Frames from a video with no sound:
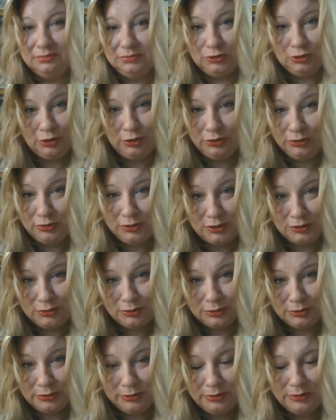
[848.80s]
just the
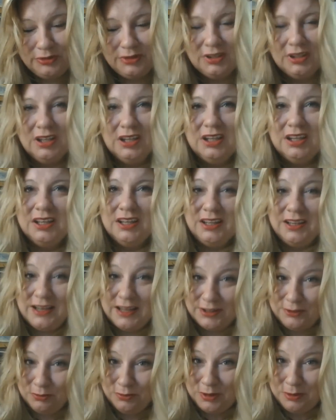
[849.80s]
truth. And
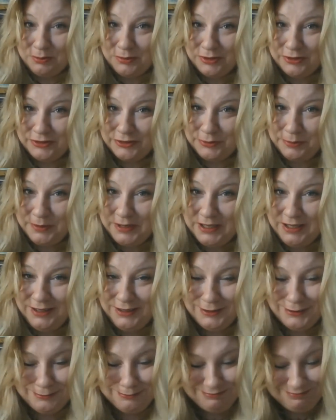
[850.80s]
that's what I'm going to speak.
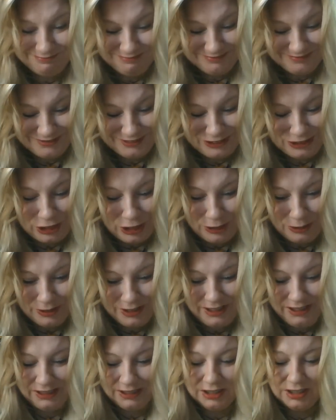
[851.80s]

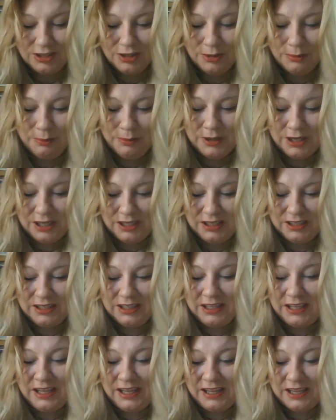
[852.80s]
Sorry. But
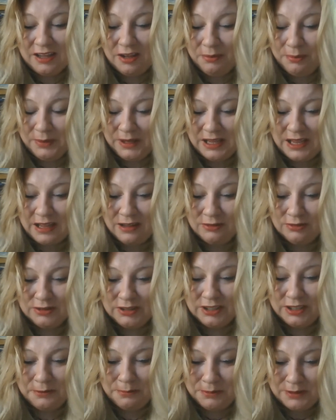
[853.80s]
he helped me out,
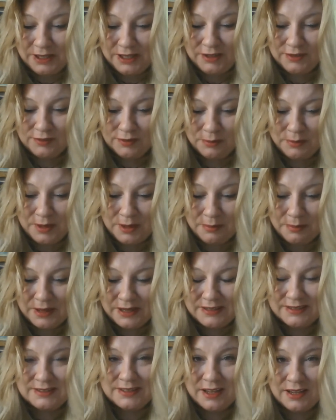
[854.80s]
get a place for me and my
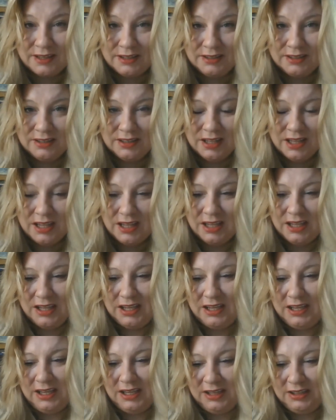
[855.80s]
son,
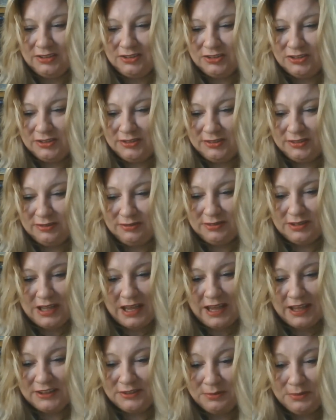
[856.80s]
and just
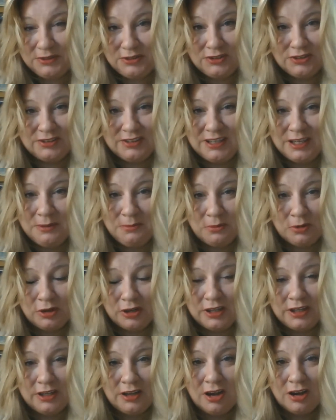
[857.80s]
asked me to just keep
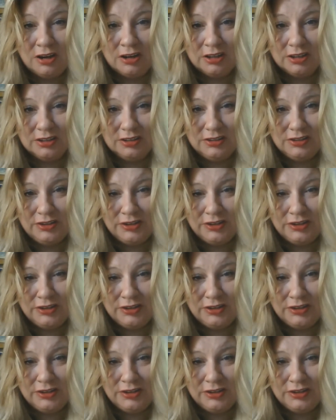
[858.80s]
working hard,